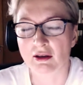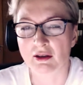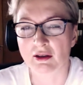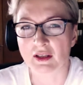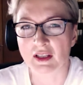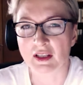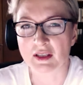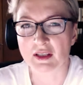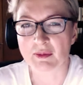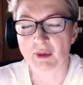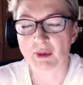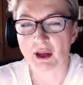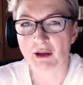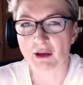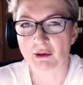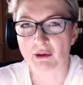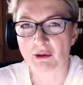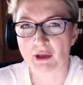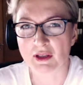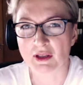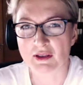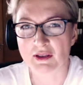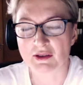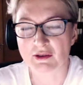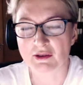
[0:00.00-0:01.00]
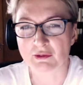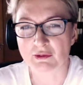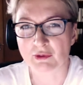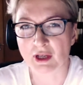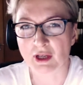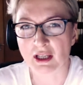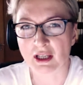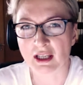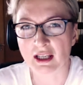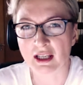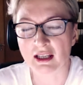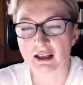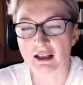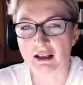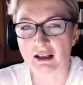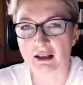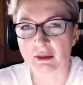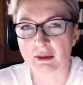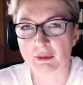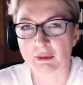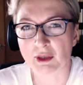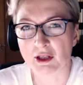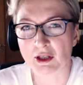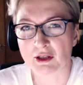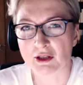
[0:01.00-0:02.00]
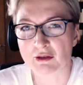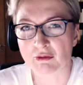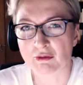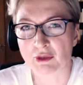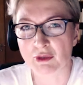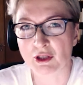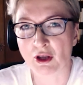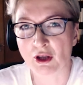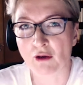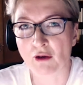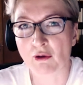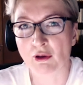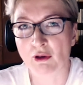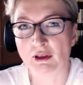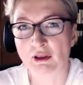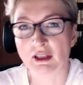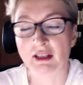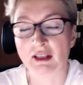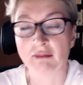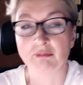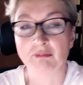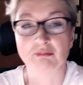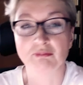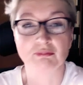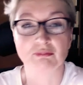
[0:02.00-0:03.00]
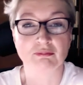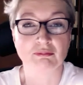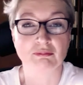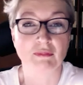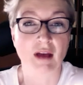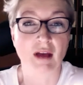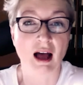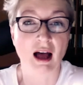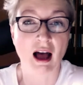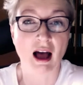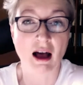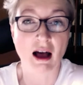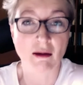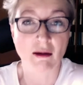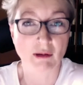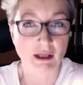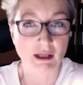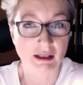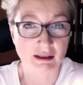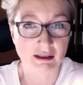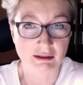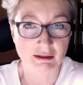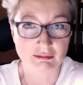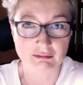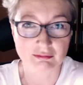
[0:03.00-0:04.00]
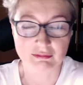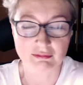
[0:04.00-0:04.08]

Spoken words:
experience really, because we know only our